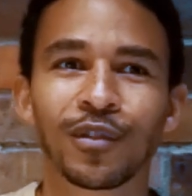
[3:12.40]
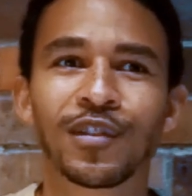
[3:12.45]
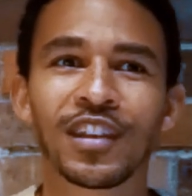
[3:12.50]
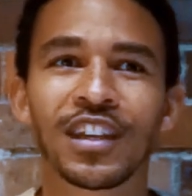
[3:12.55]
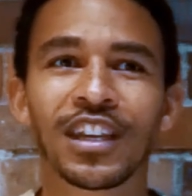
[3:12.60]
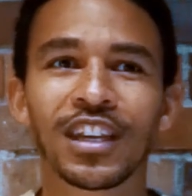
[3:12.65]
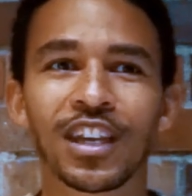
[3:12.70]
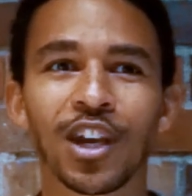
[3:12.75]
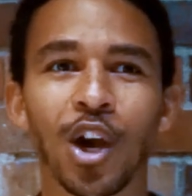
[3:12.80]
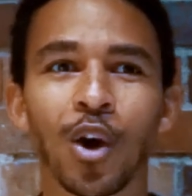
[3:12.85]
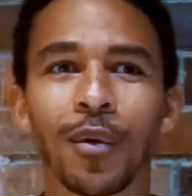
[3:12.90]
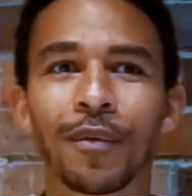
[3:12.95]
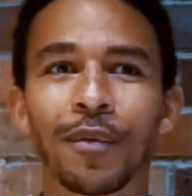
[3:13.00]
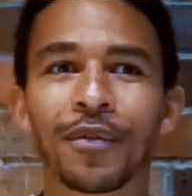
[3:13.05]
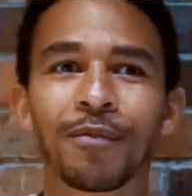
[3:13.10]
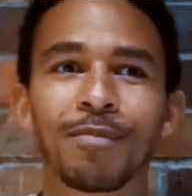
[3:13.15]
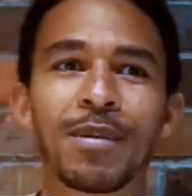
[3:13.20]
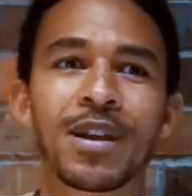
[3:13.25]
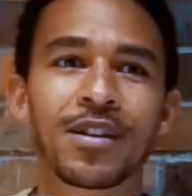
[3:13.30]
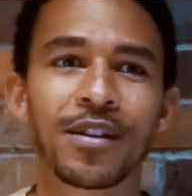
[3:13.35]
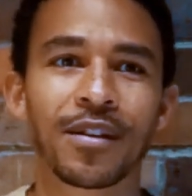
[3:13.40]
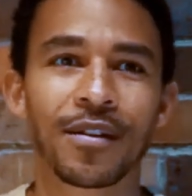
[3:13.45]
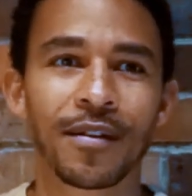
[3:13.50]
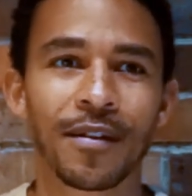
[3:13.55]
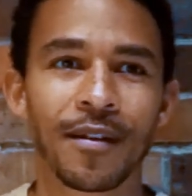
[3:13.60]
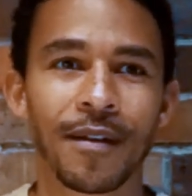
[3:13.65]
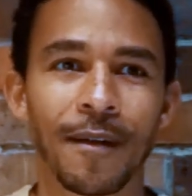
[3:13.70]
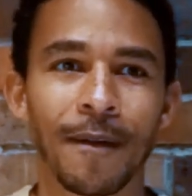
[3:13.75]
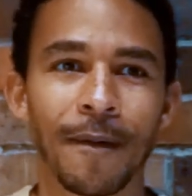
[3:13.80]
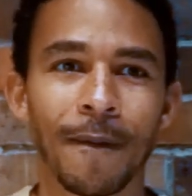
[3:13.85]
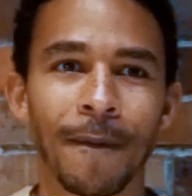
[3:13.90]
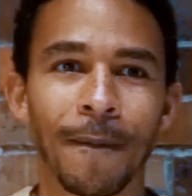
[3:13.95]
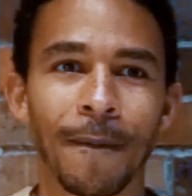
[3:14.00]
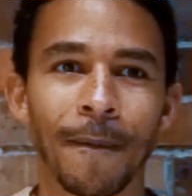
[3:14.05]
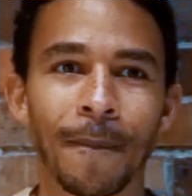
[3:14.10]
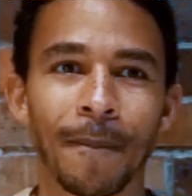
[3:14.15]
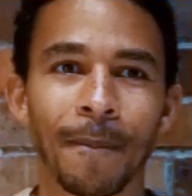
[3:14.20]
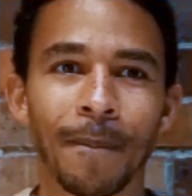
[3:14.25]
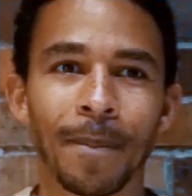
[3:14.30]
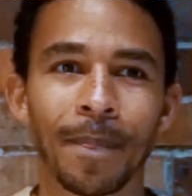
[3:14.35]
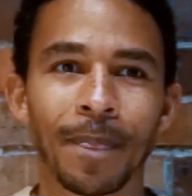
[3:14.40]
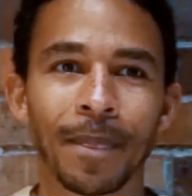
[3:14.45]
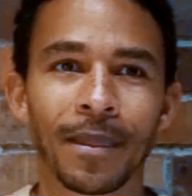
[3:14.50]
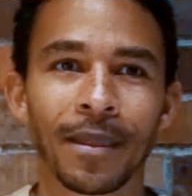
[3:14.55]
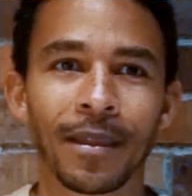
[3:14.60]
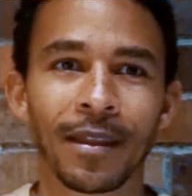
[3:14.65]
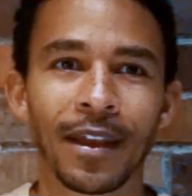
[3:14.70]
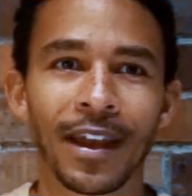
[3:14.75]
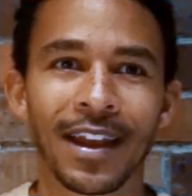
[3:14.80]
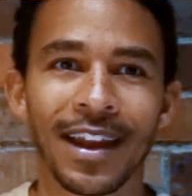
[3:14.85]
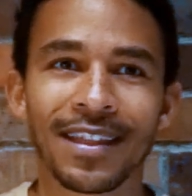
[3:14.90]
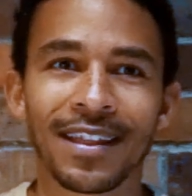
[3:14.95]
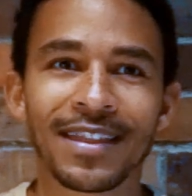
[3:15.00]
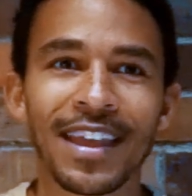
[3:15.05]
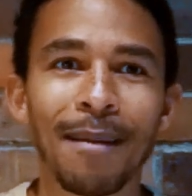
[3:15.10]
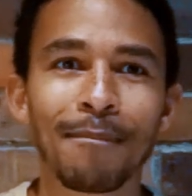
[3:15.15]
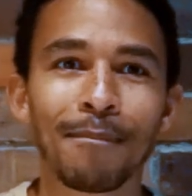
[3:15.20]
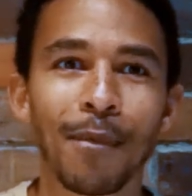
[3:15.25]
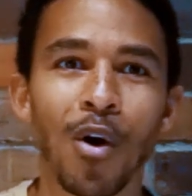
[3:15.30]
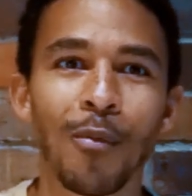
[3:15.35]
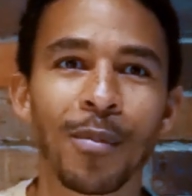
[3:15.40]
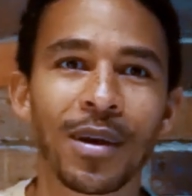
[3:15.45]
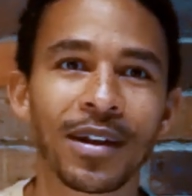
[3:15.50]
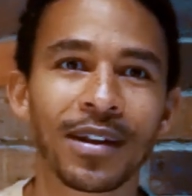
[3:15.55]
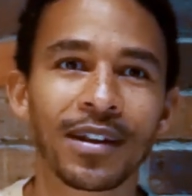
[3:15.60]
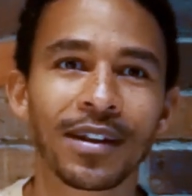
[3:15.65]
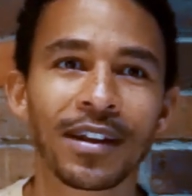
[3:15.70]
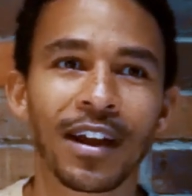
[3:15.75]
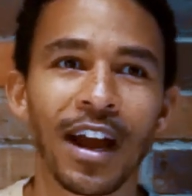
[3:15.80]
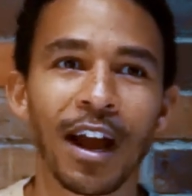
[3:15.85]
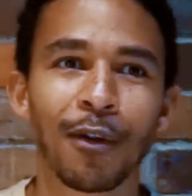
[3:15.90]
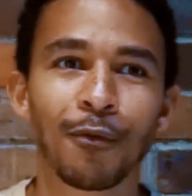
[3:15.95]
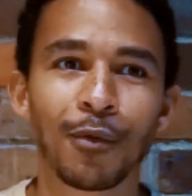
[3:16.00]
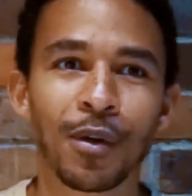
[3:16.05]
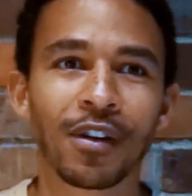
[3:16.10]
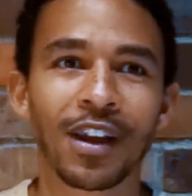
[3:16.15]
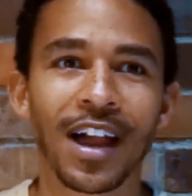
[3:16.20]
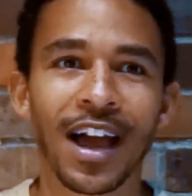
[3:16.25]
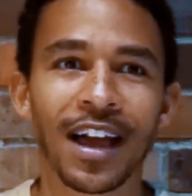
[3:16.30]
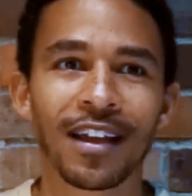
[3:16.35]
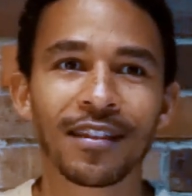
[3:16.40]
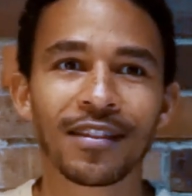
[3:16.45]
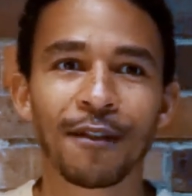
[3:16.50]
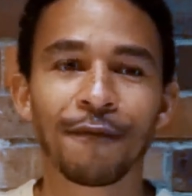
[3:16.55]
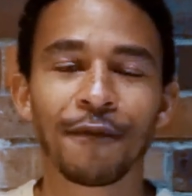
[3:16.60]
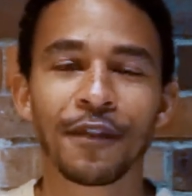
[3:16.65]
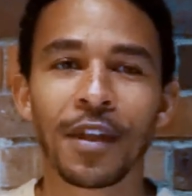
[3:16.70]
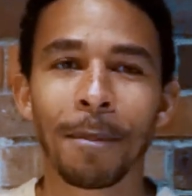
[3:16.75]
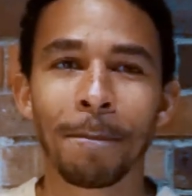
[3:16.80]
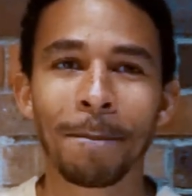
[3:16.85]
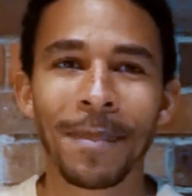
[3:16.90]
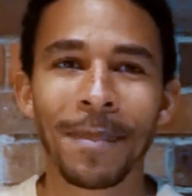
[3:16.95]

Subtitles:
CEO of Speaker? And at that moment, I realized that for the